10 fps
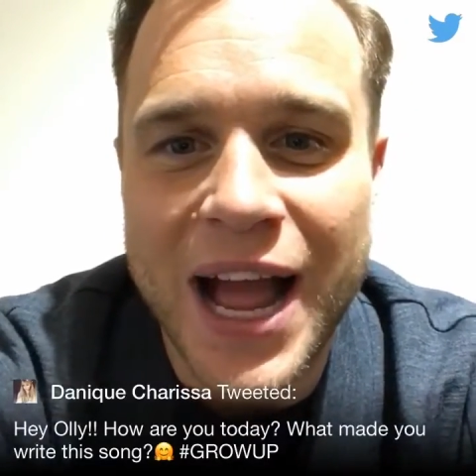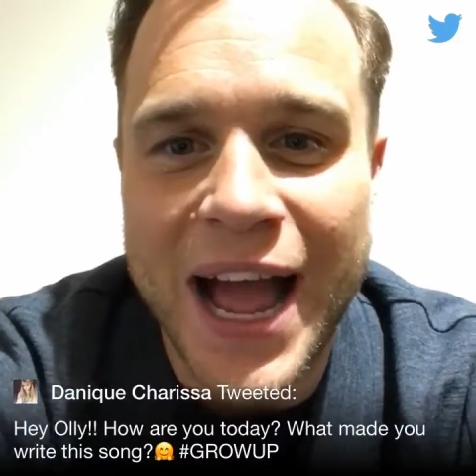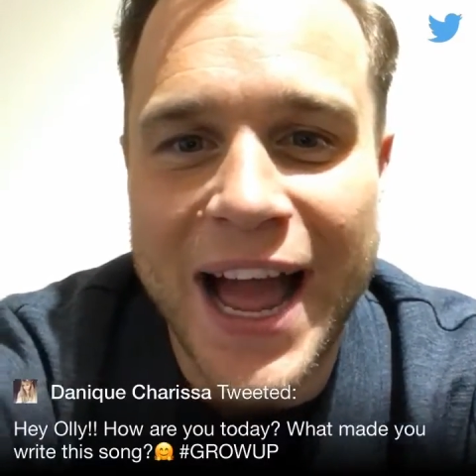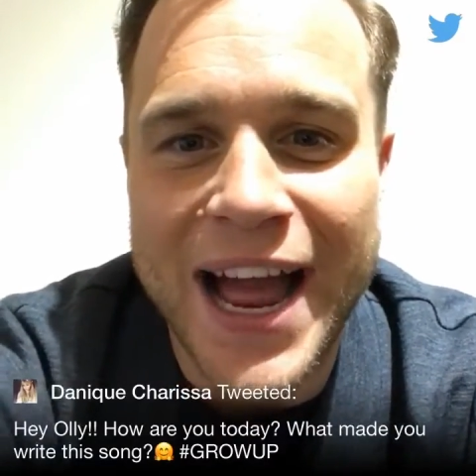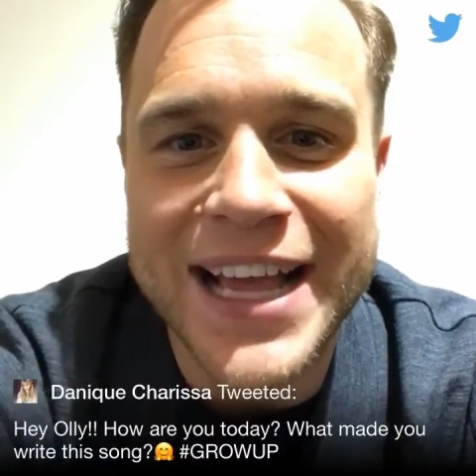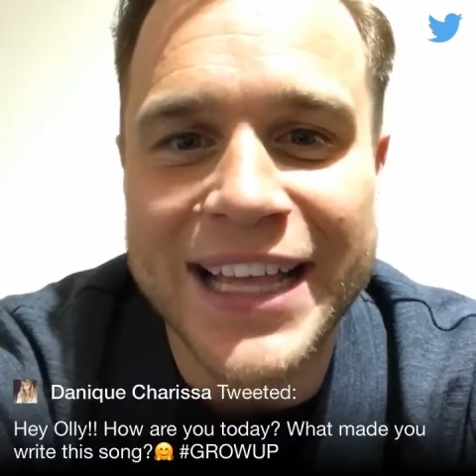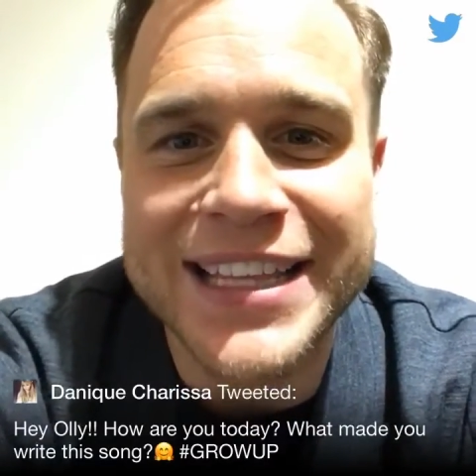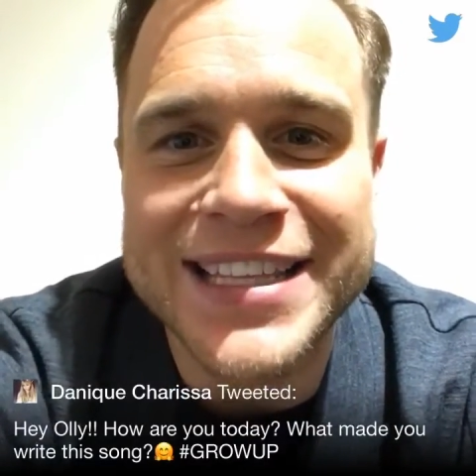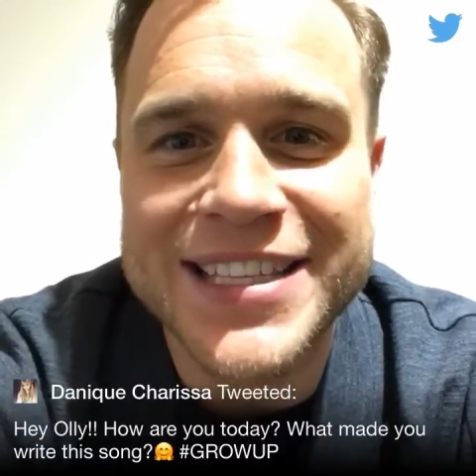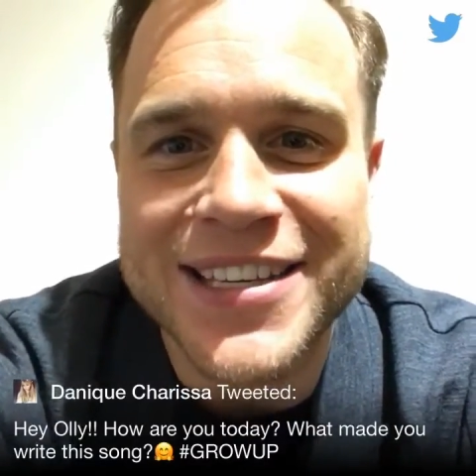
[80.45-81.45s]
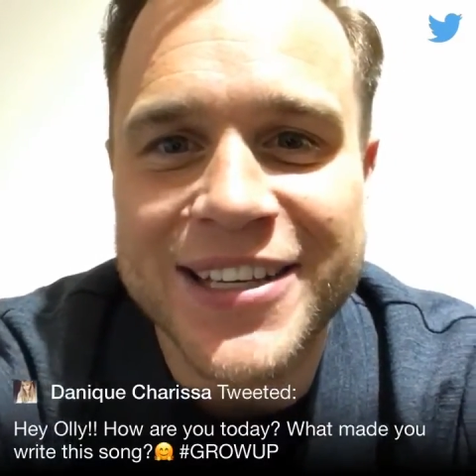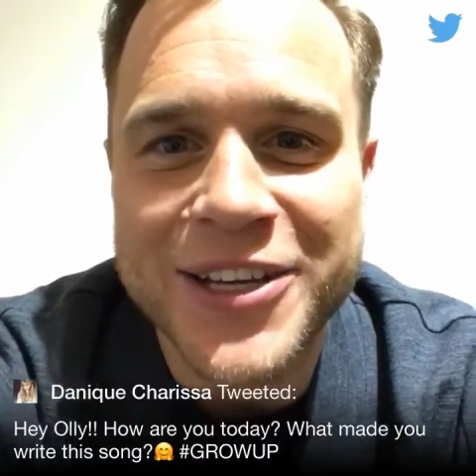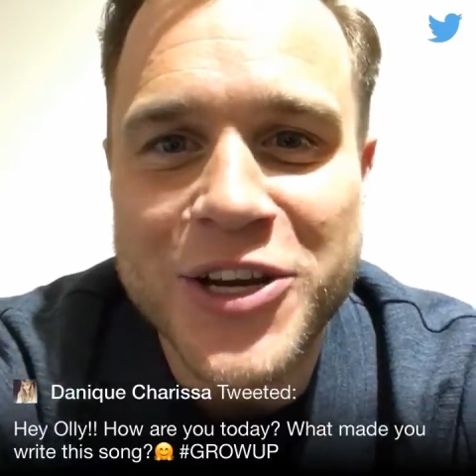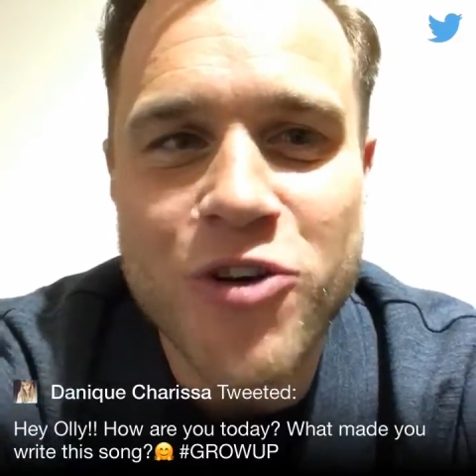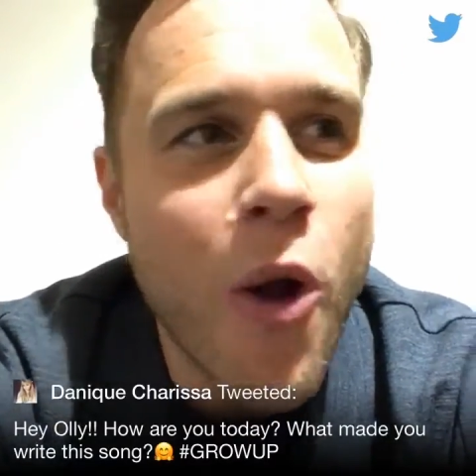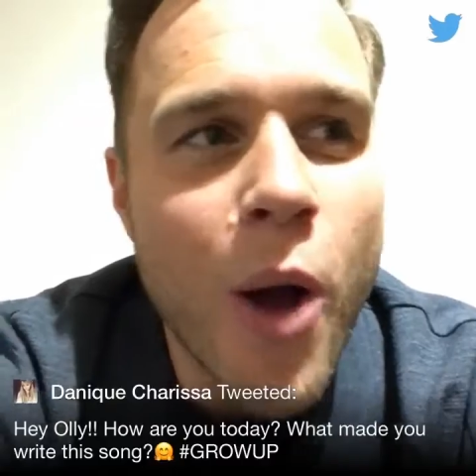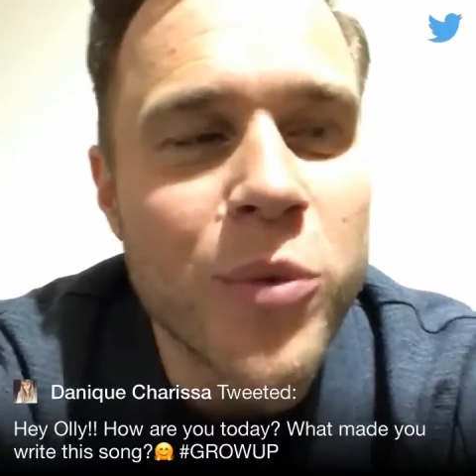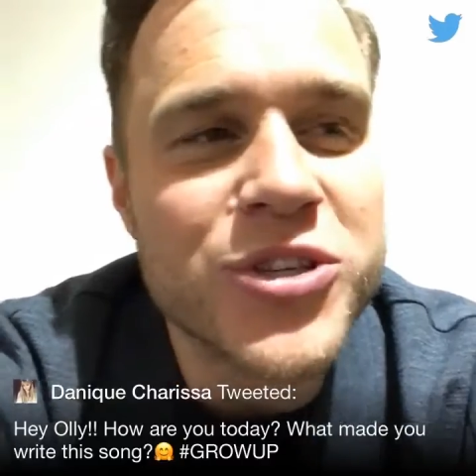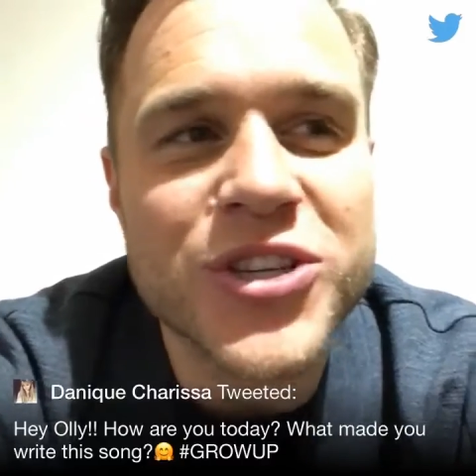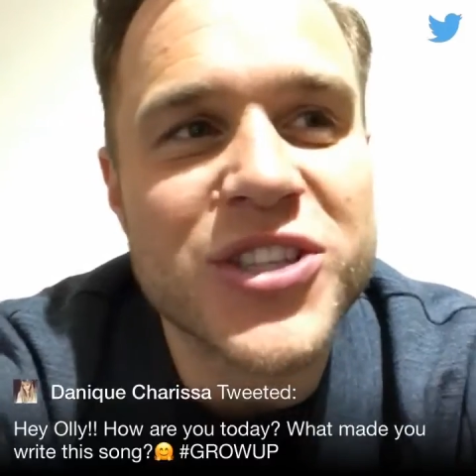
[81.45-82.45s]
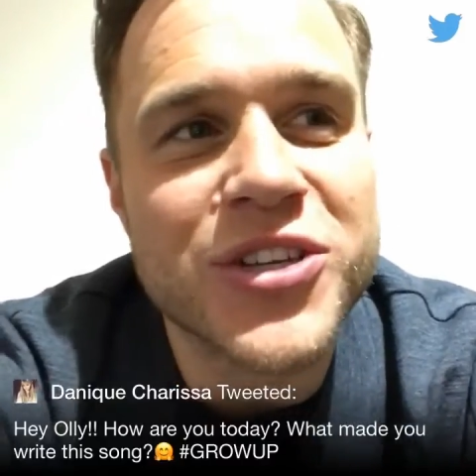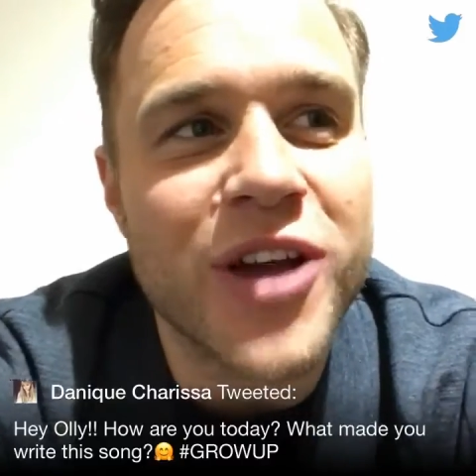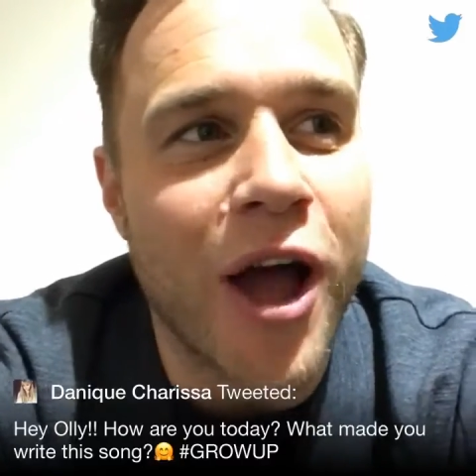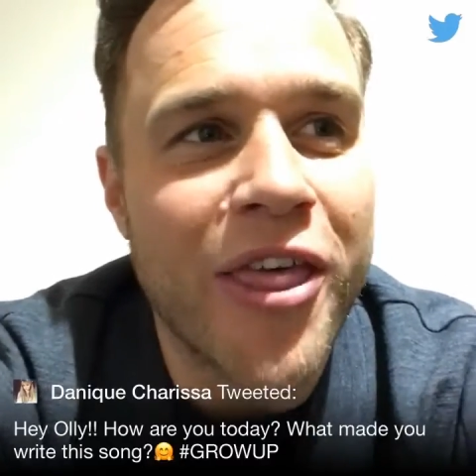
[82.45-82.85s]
And Grow Up was just a